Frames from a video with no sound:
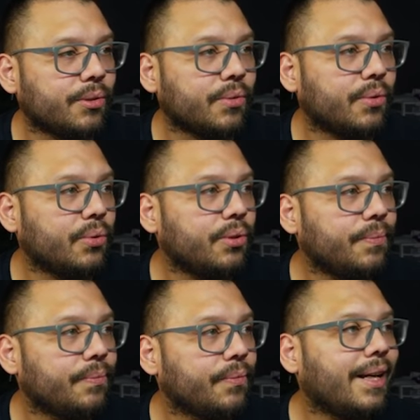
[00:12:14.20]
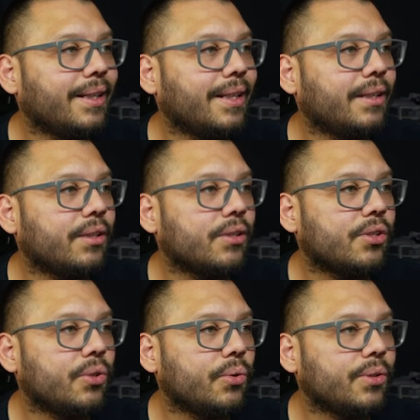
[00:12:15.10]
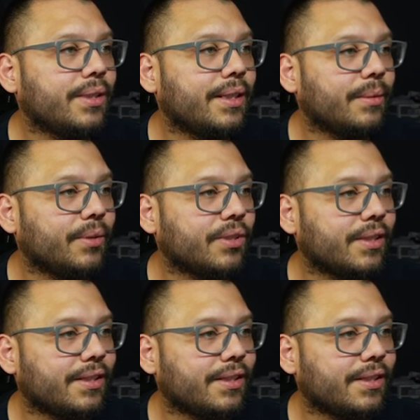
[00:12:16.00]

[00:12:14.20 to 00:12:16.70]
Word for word: image with Google, and then choose the image